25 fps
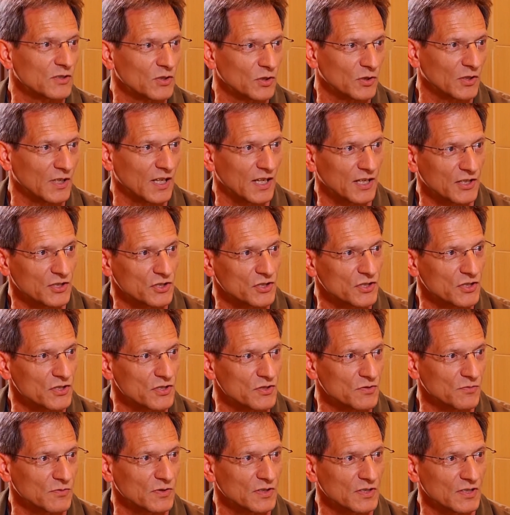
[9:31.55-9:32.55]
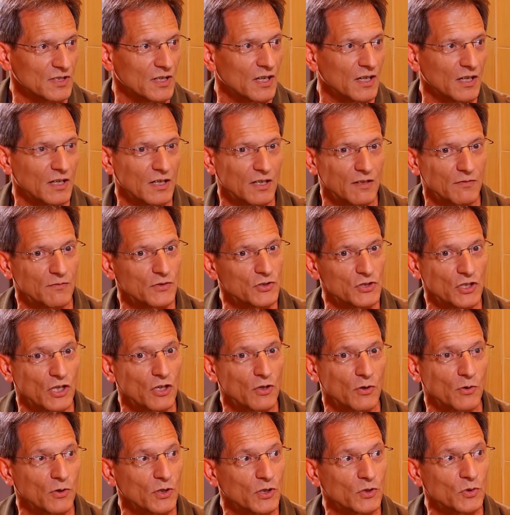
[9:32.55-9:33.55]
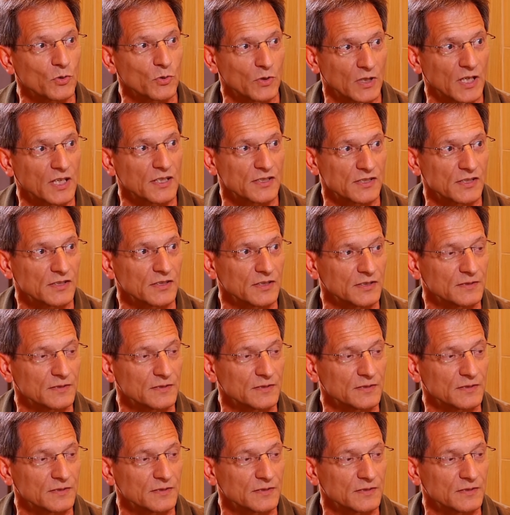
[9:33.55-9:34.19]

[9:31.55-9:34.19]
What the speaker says: connections which are going to last.